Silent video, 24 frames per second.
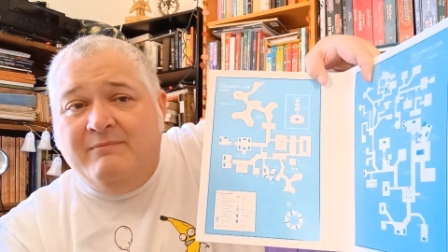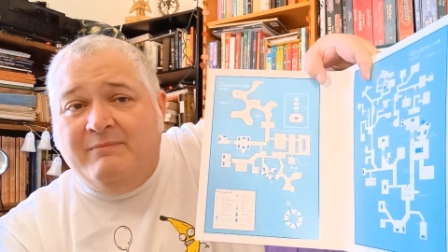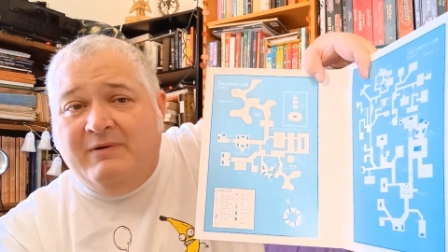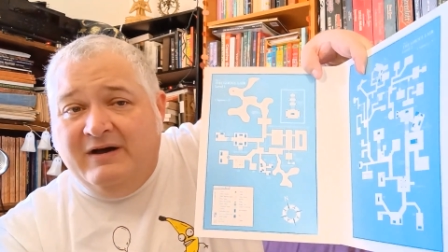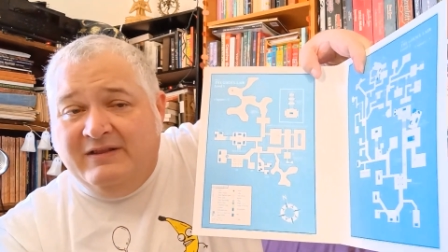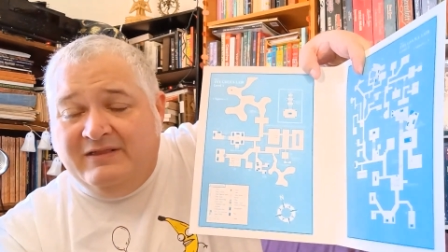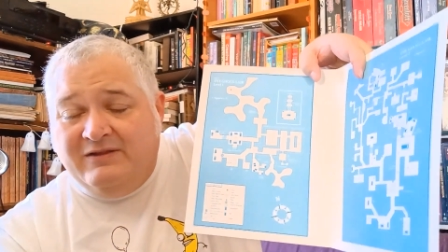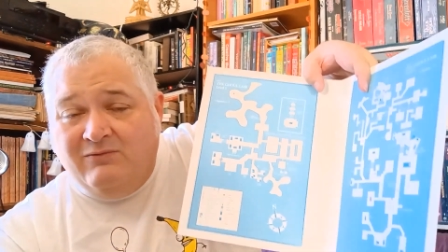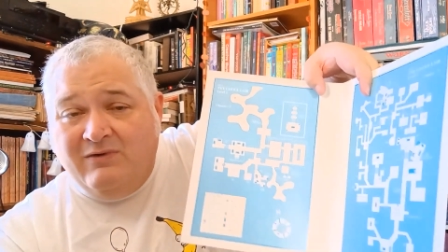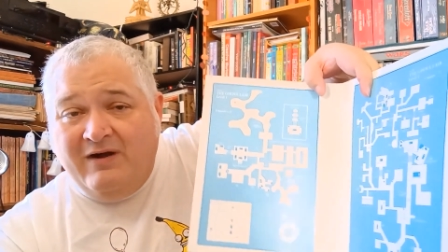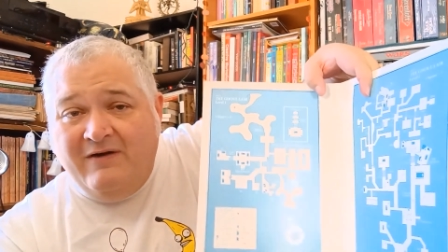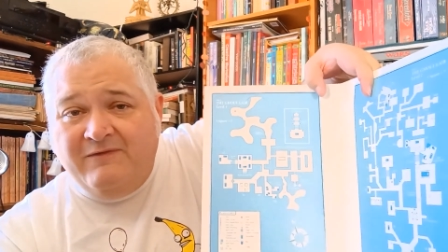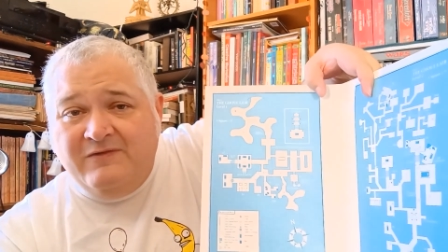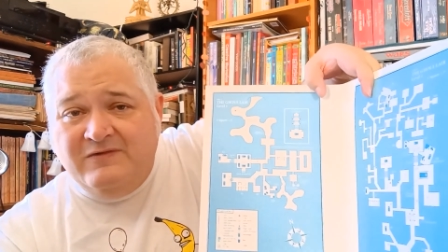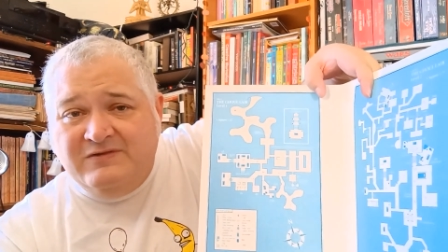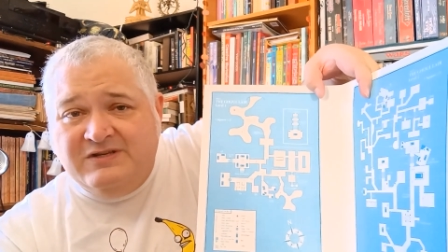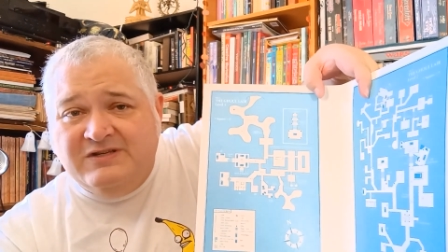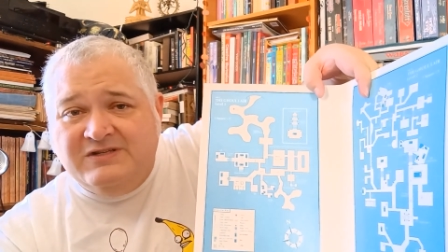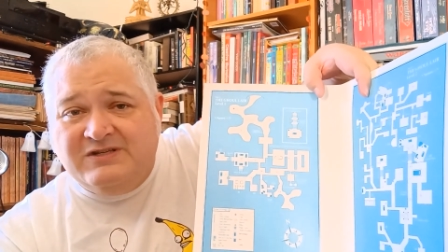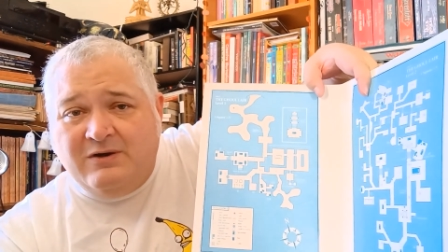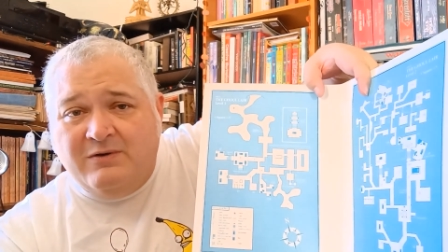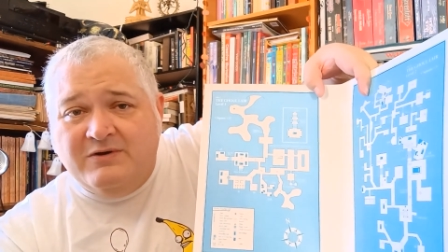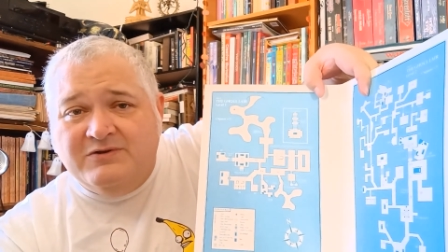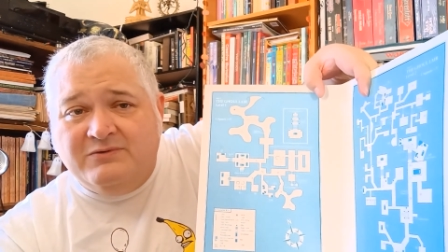But the reference
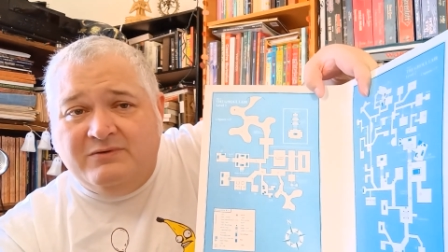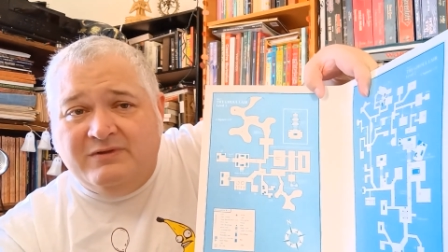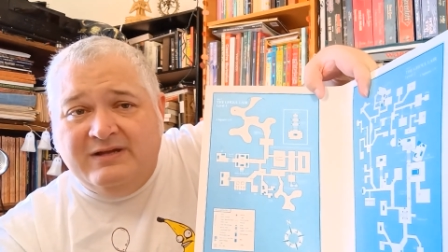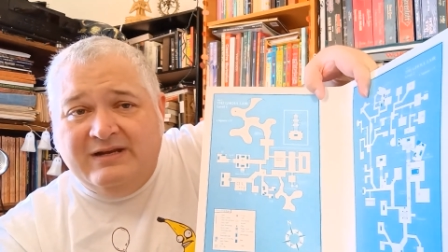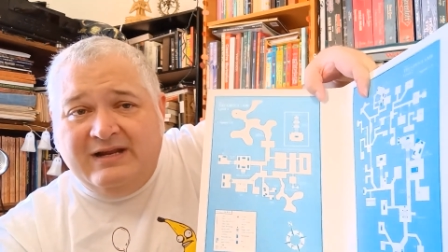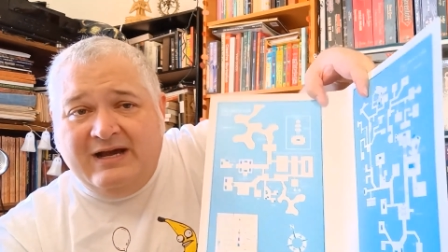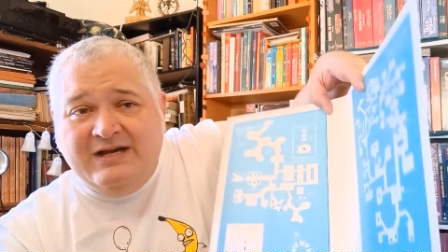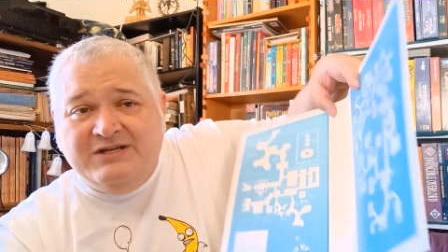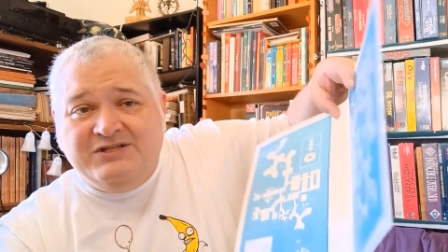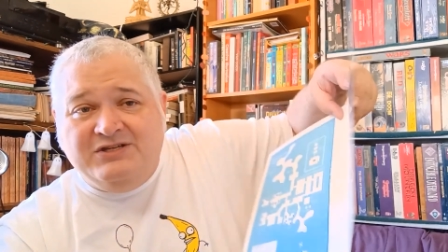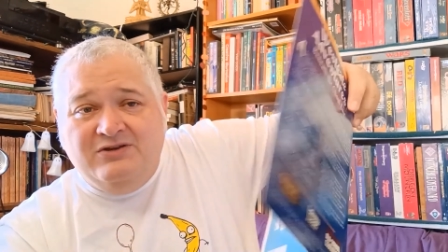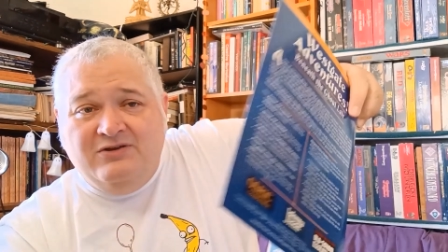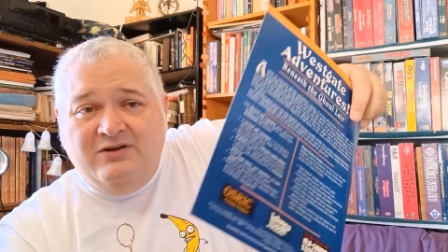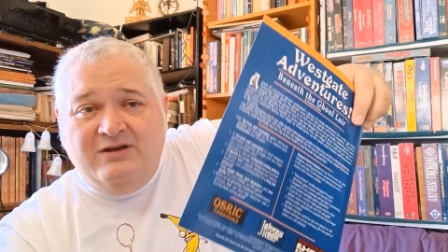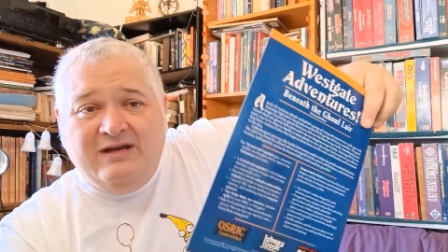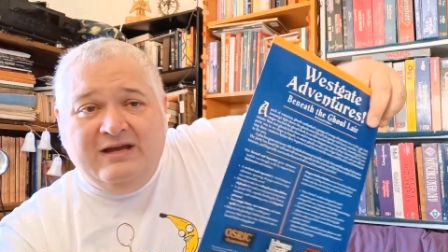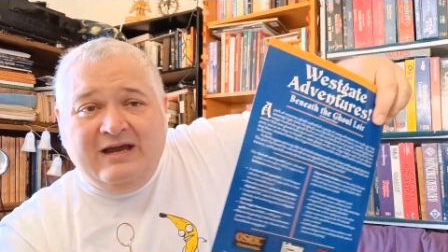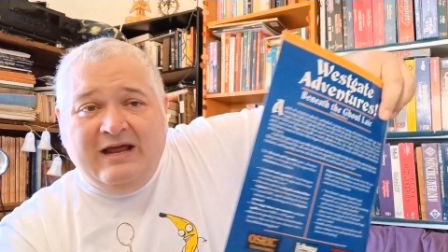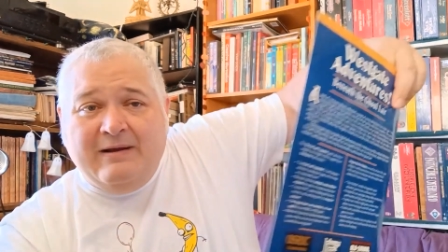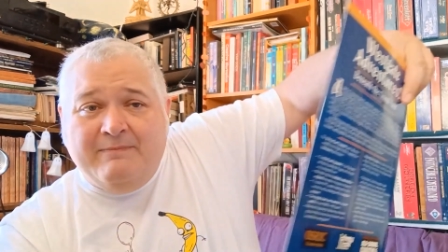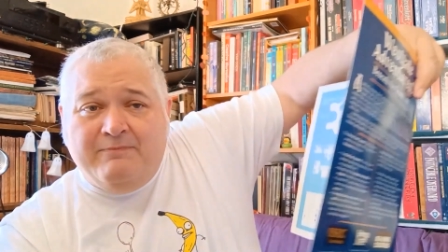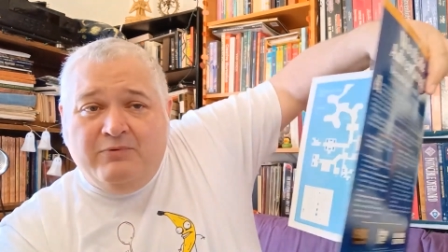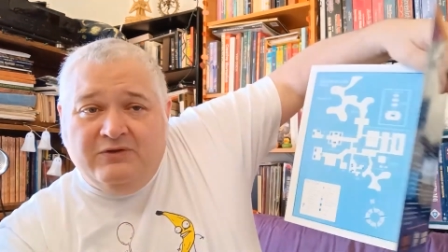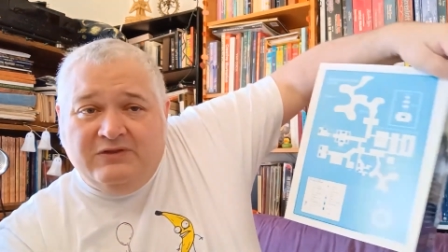is always really nice, and you can
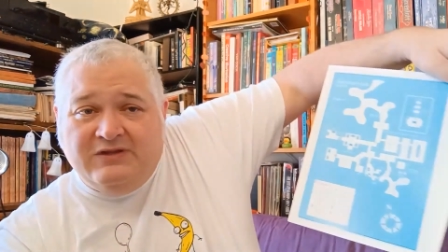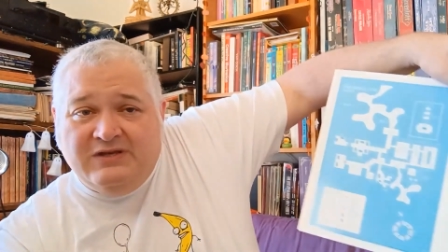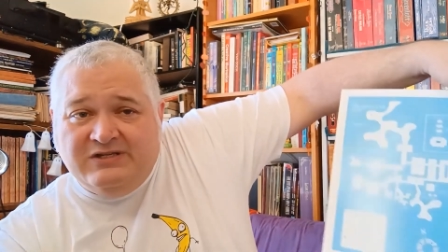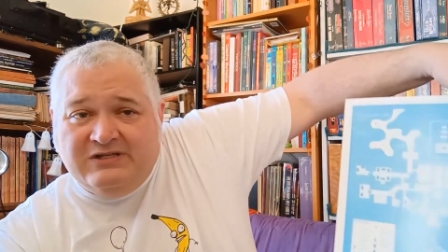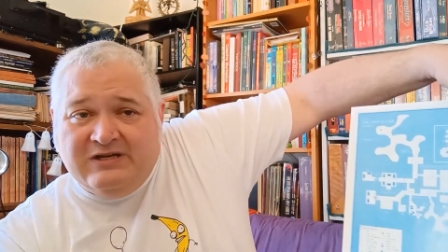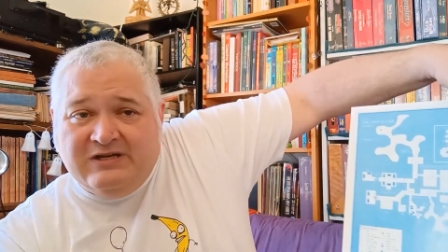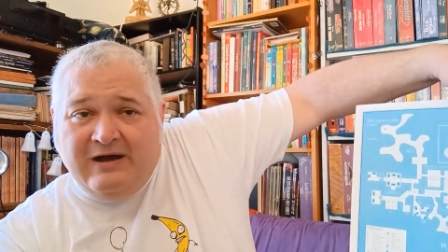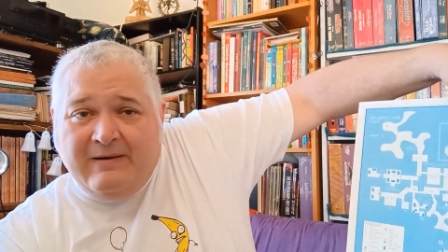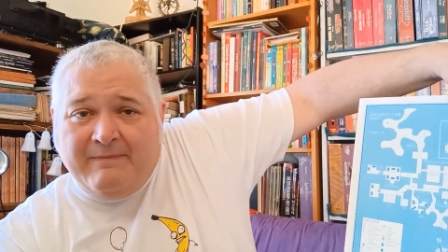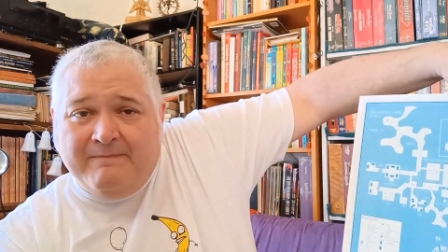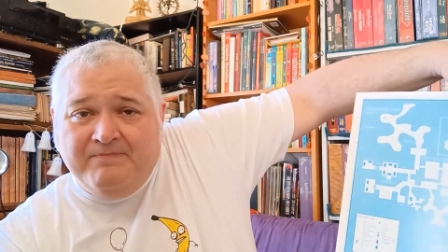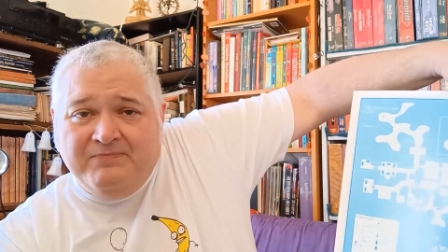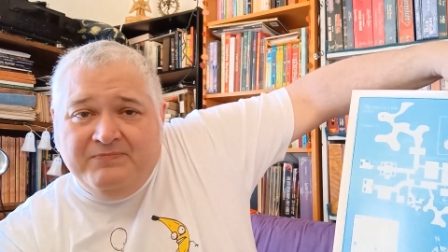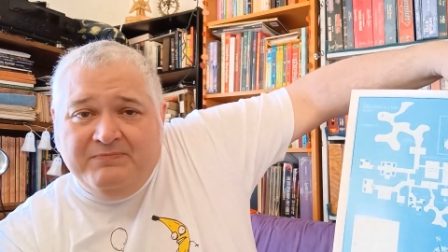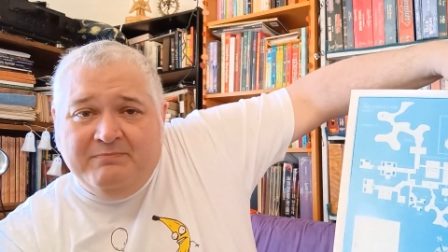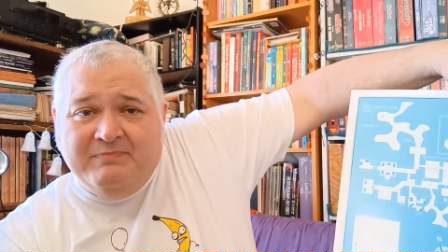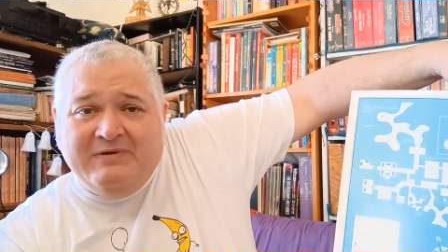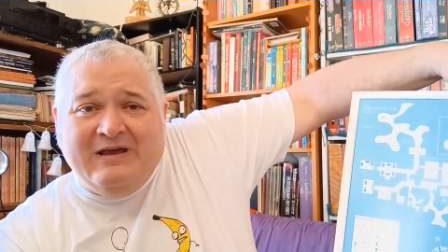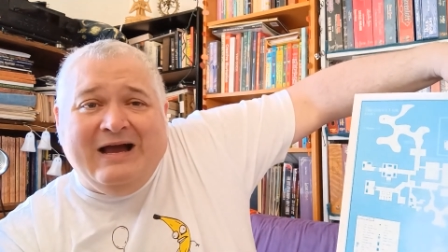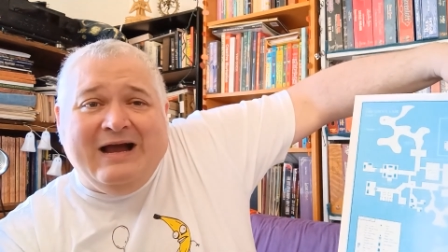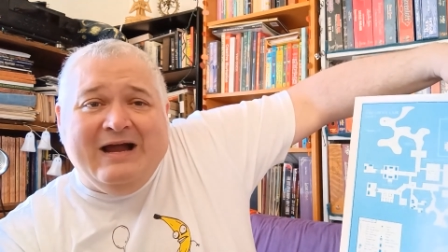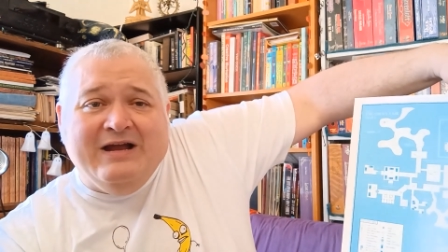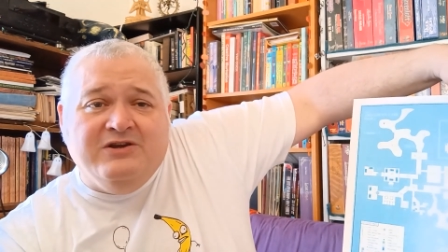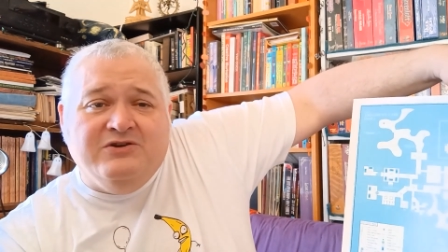kind of put this up
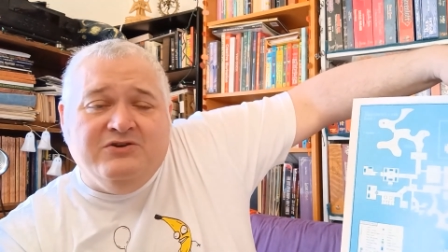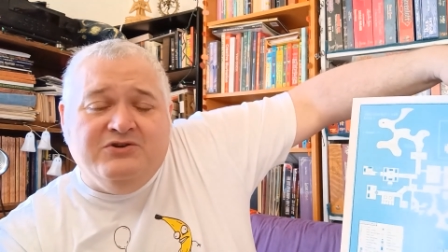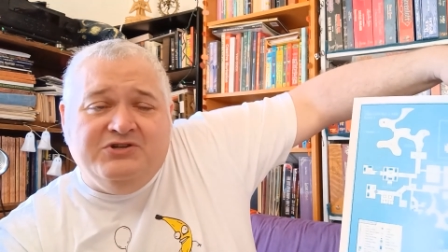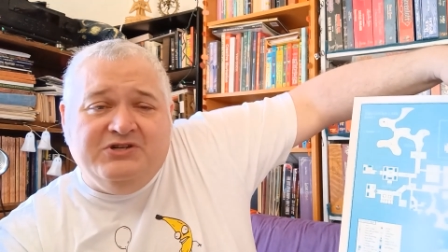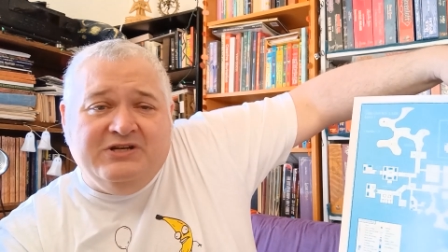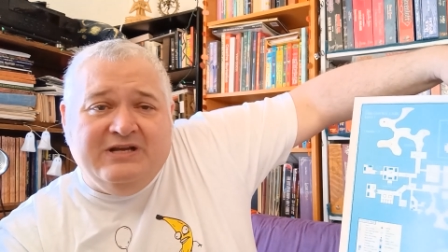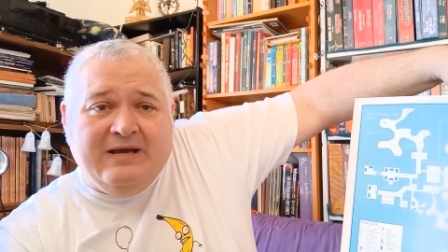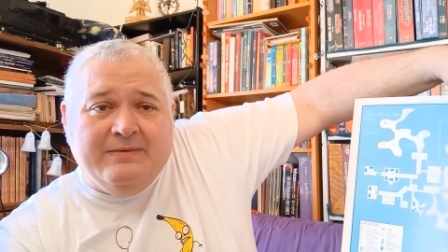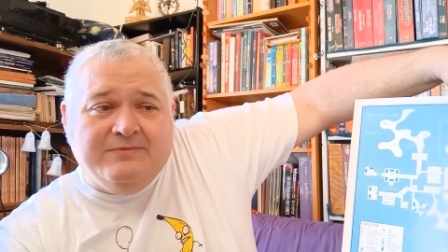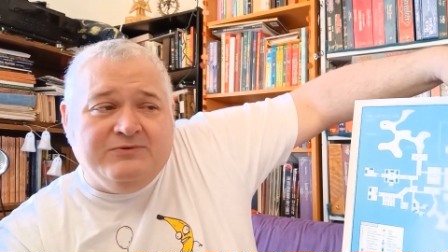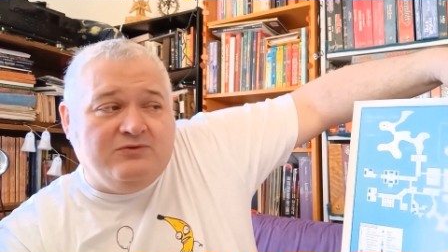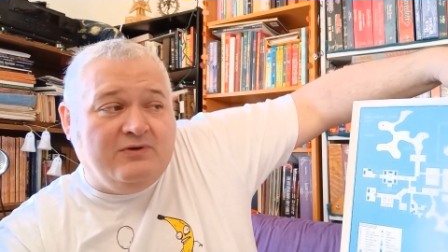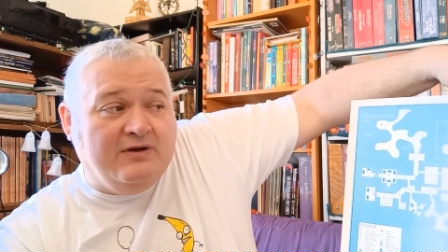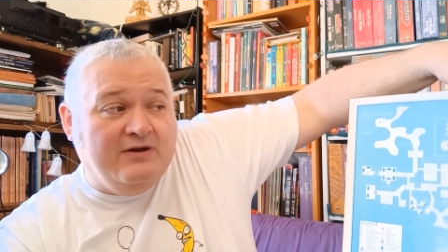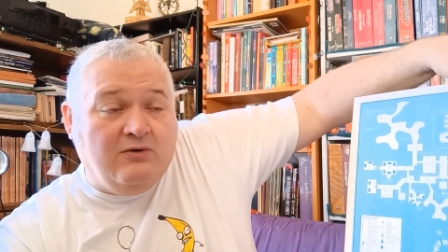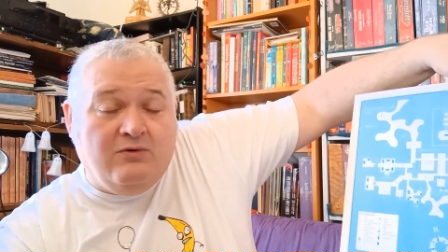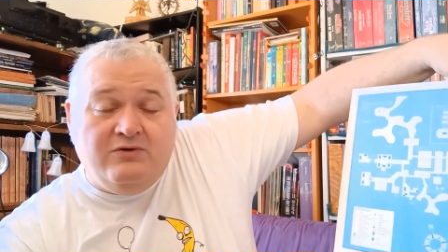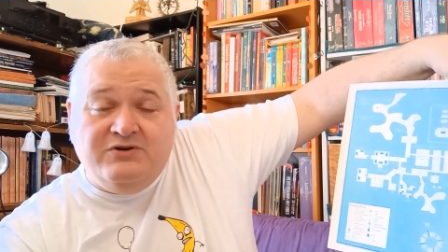behind your GM screen,